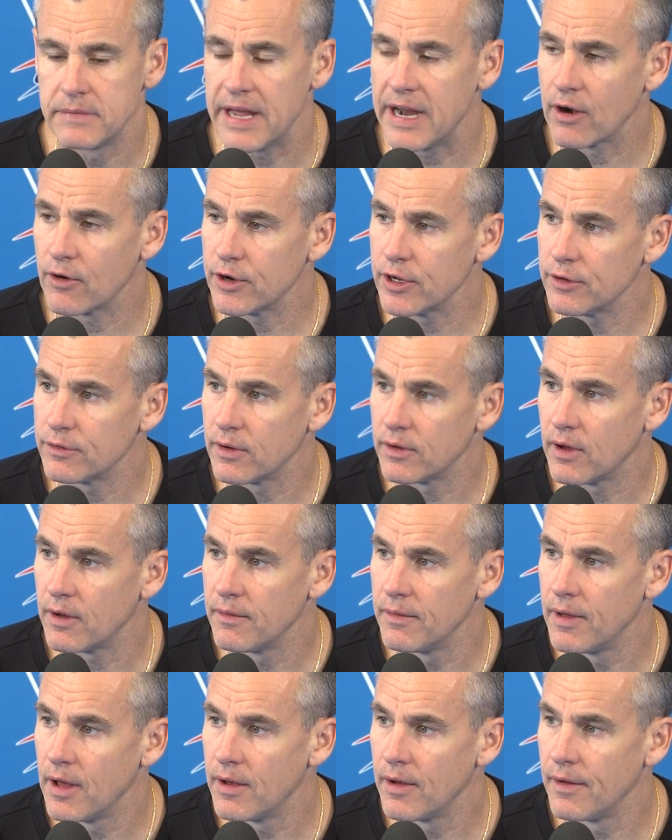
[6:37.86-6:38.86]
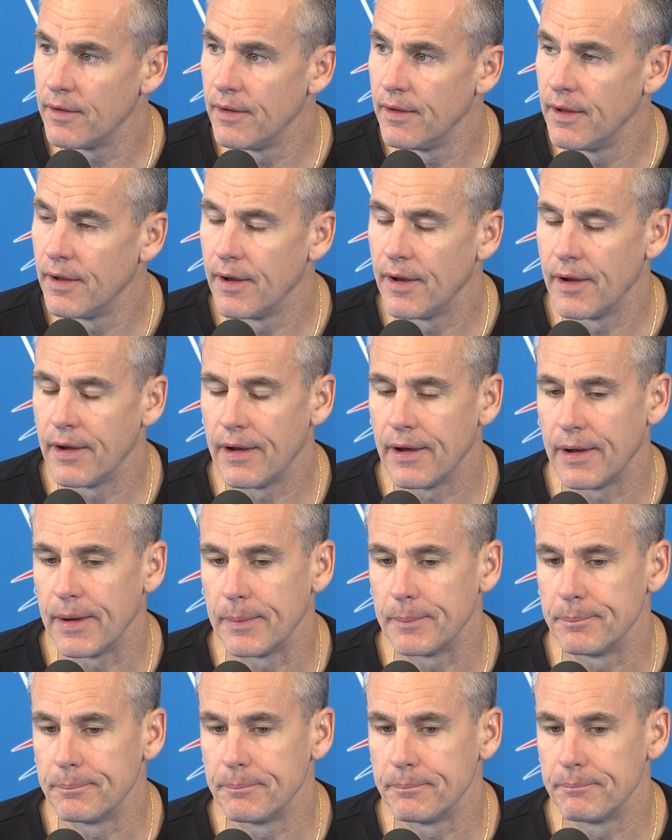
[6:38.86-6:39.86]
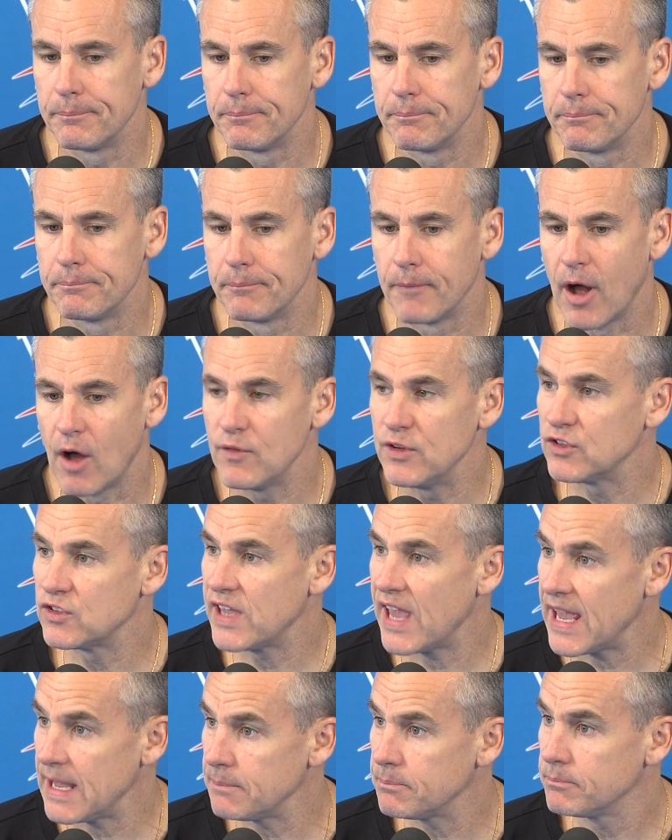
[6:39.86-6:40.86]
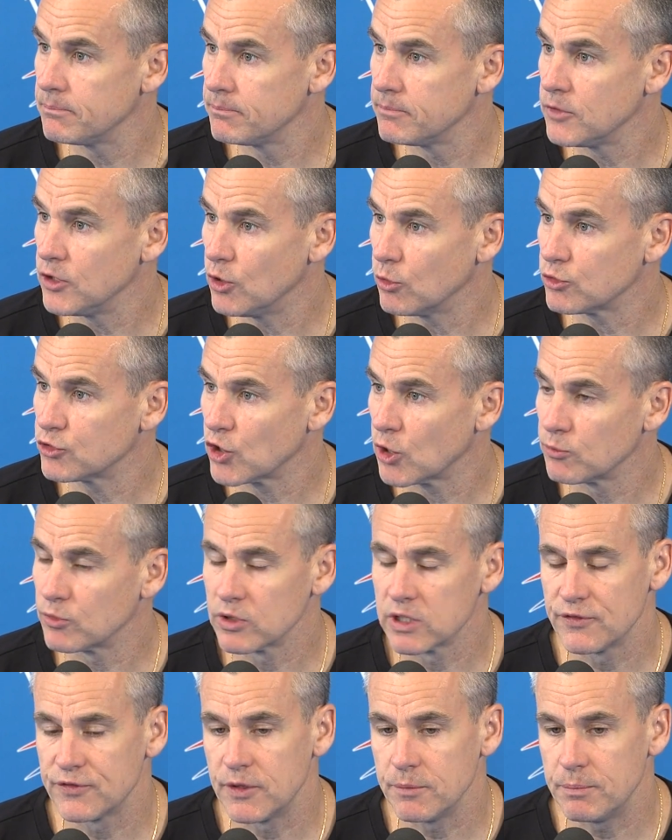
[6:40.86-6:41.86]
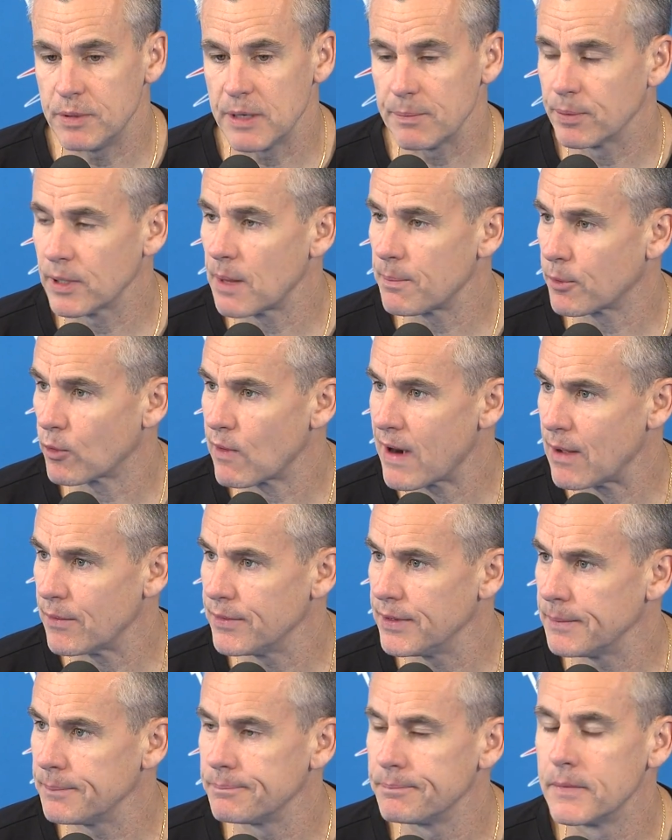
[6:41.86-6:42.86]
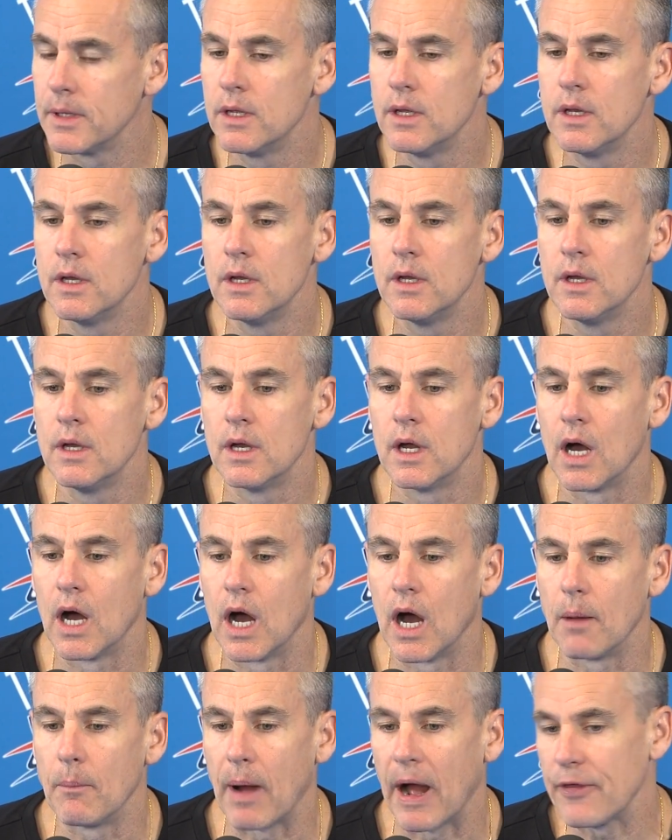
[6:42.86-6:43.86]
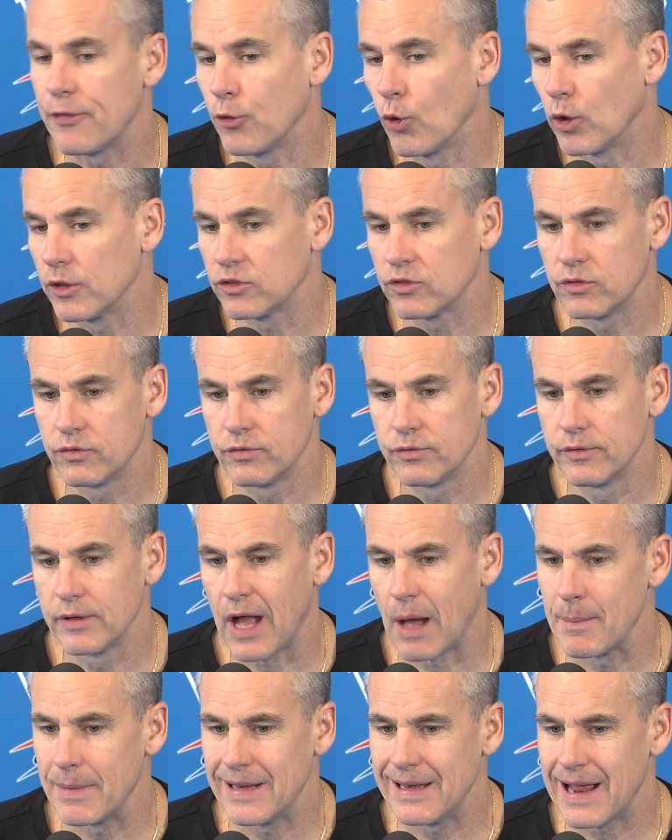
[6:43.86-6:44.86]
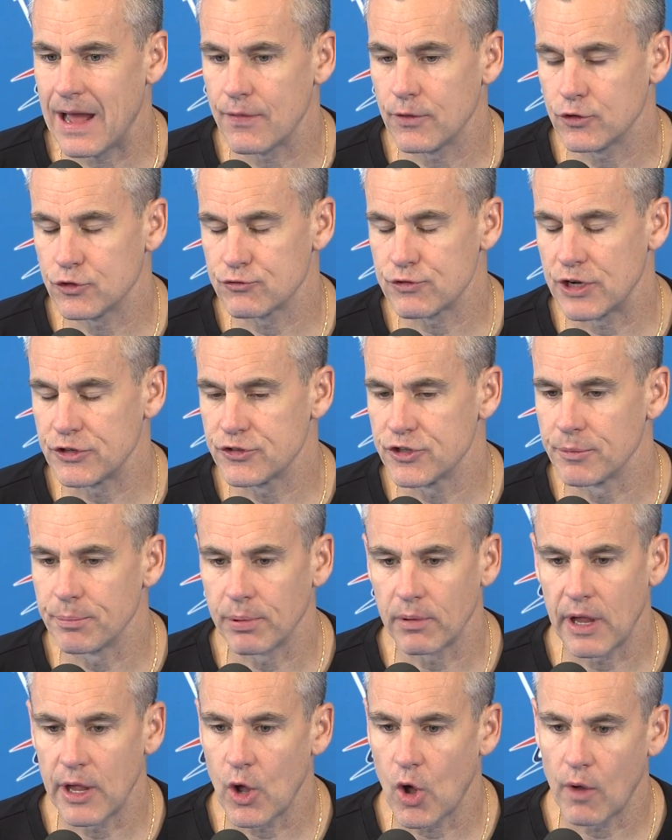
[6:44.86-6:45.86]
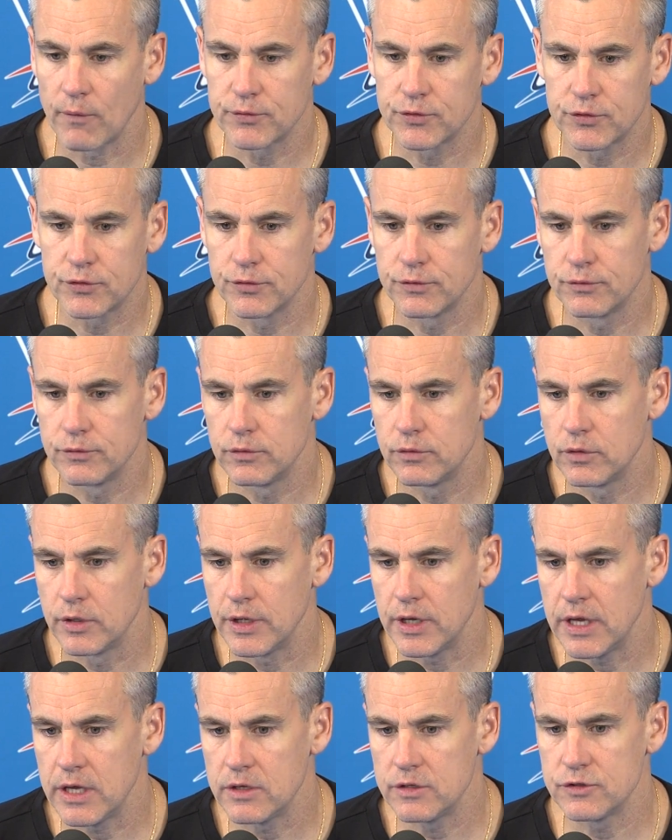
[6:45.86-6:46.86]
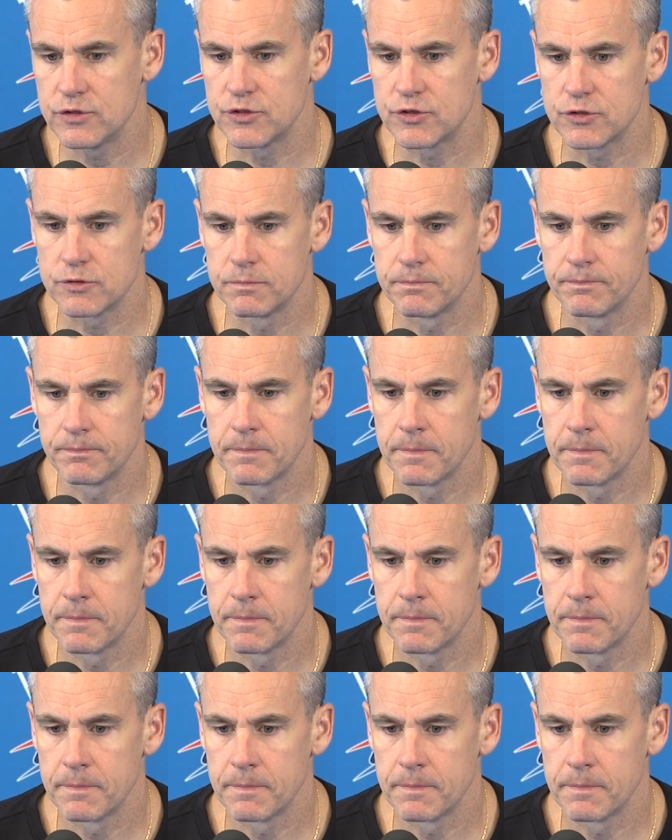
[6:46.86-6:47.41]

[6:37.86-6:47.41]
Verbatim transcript: area um, of his game. You know, in terms of lifting people up around him. Um, I thought coming down the stretch of the playoffs, his